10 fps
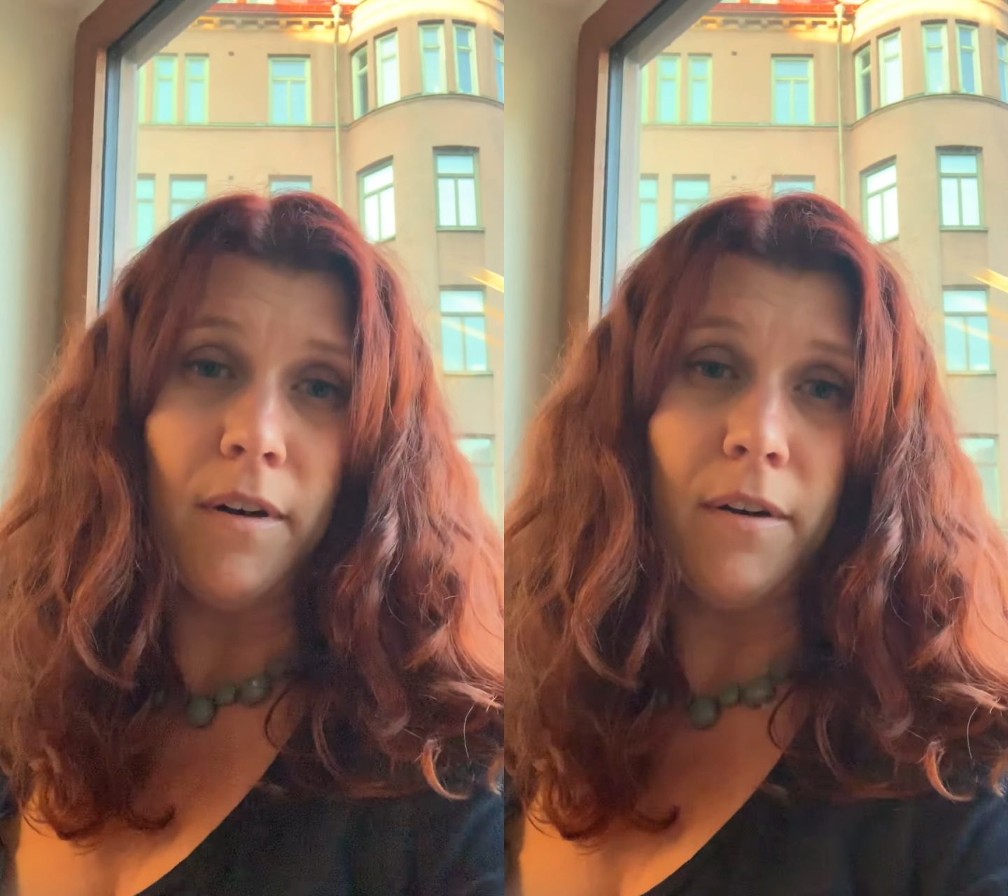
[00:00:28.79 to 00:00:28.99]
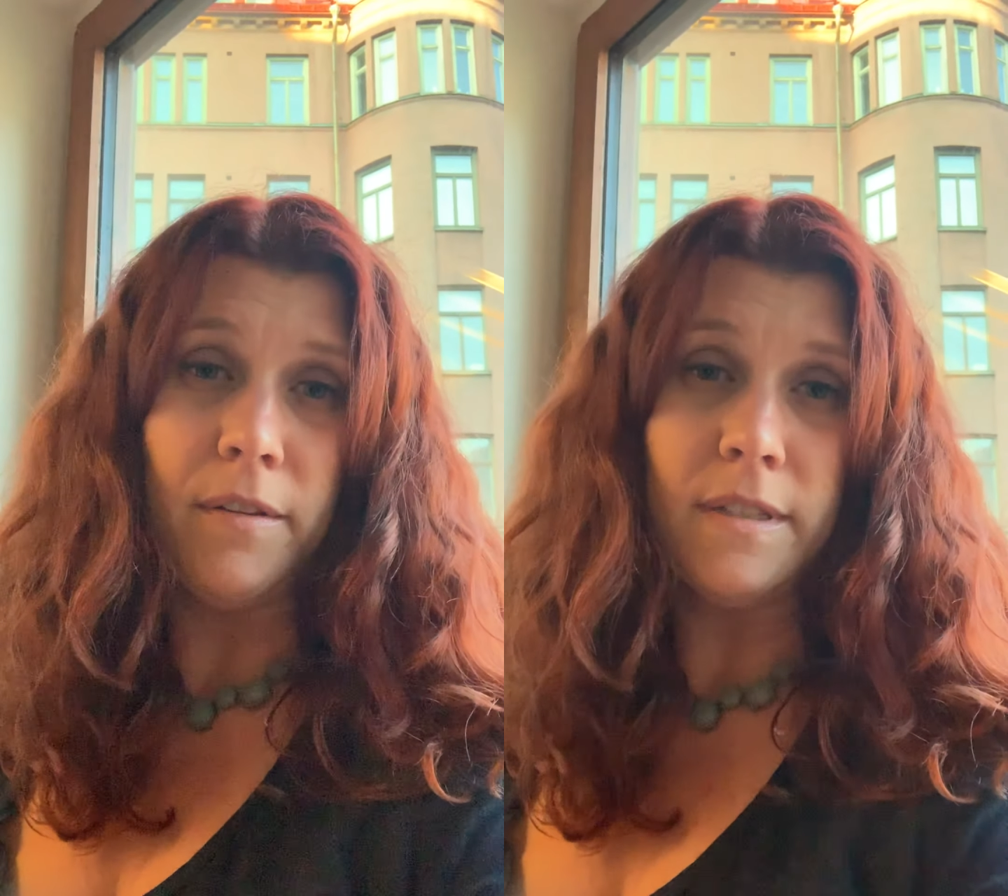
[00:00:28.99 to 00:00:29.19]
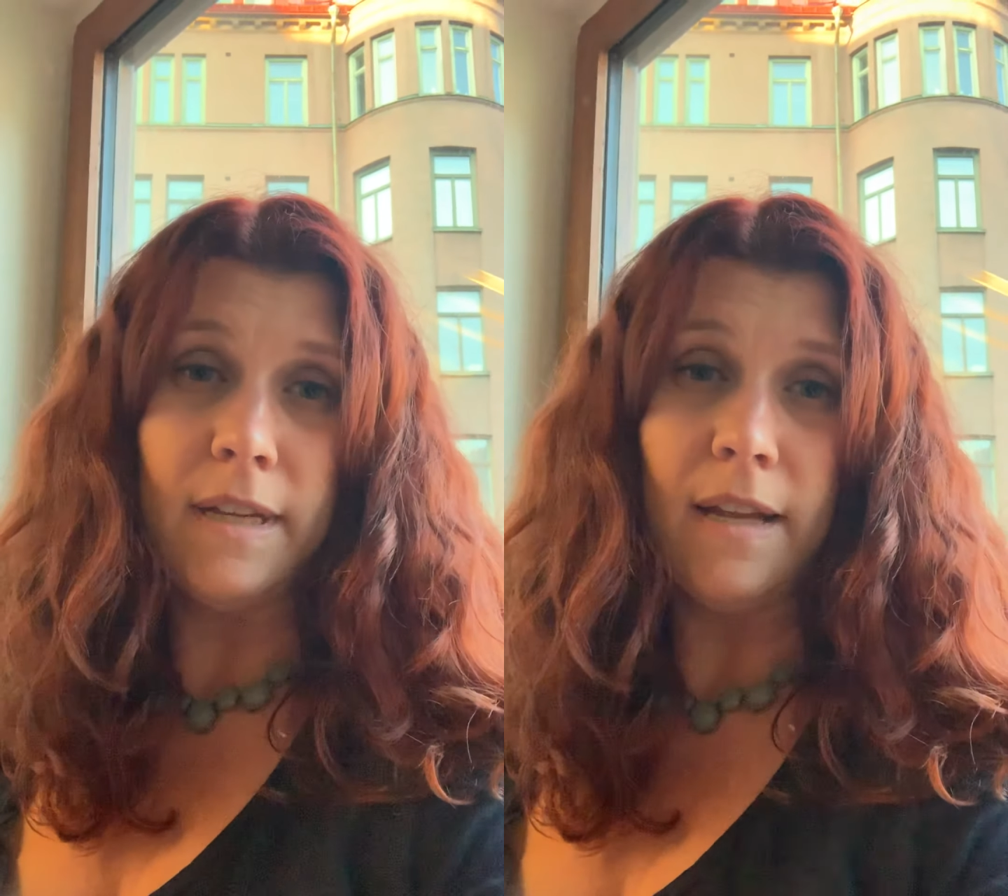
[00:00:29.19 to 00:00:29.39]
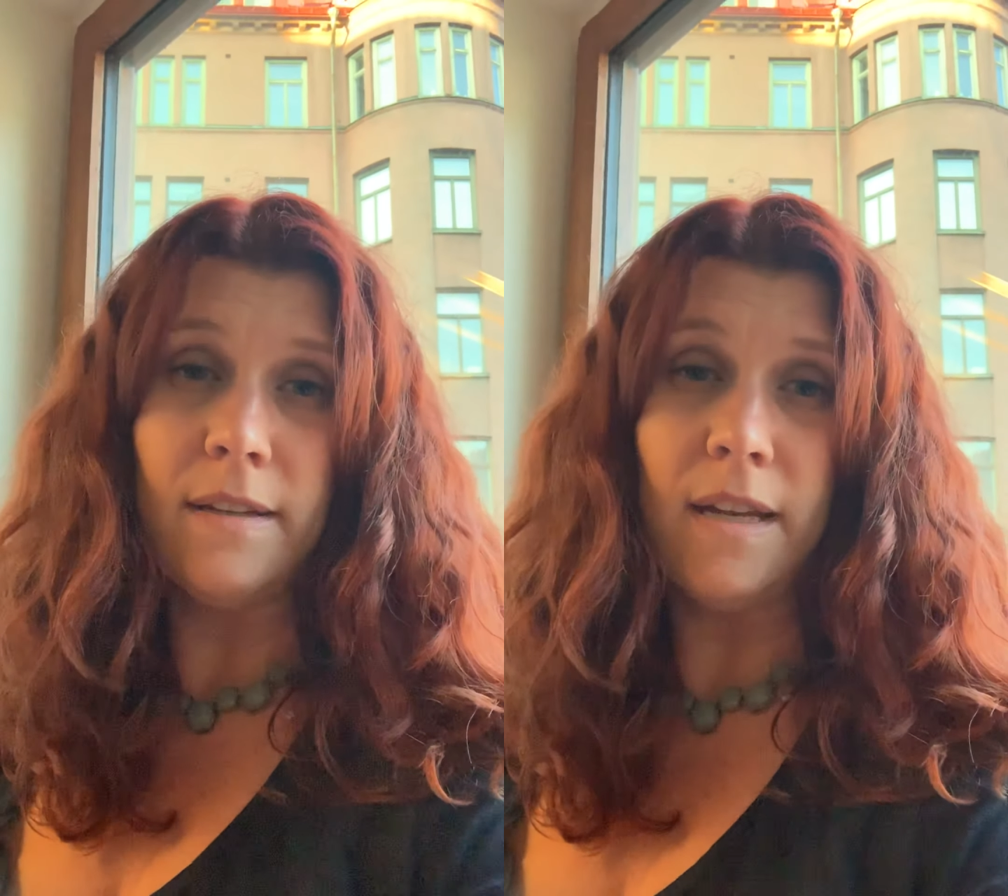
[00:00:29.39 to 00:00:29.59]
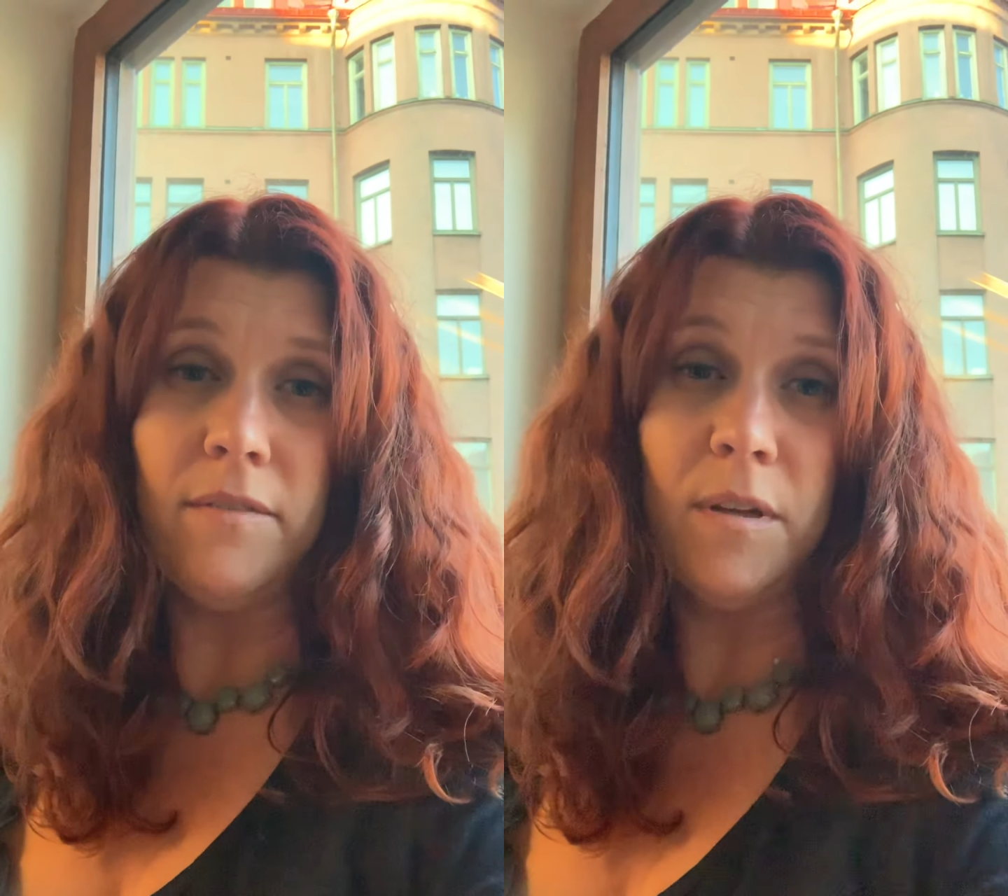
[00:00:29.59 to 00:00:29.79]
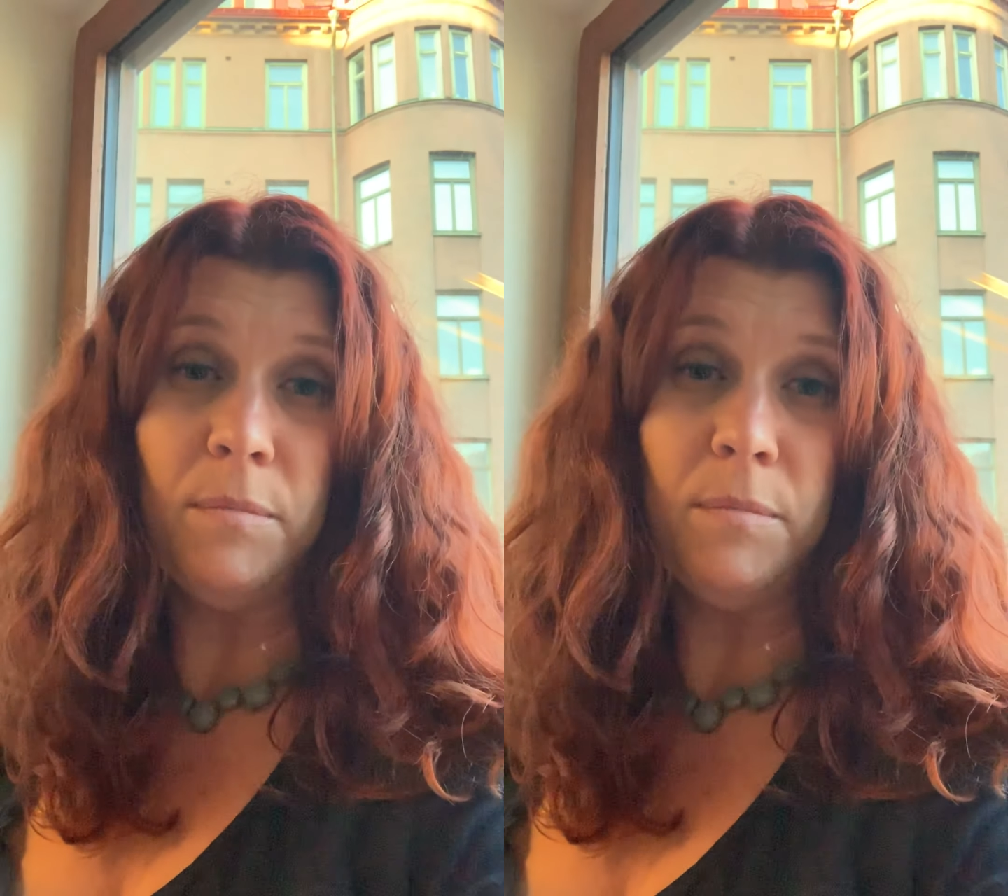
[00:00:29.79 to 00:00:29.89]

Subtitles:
Are the Scandinavian